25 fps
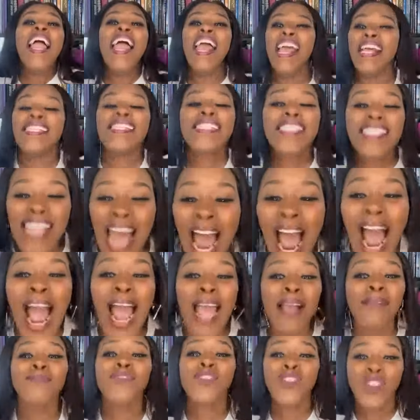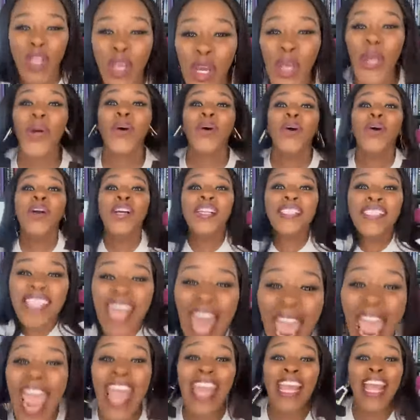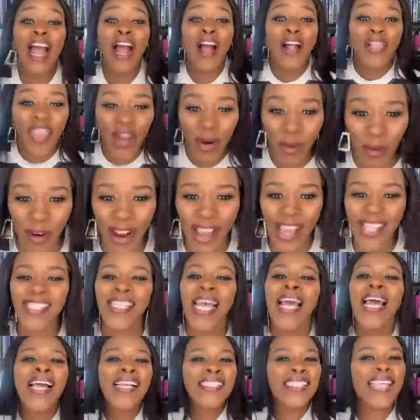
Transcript: It's time to take the risk.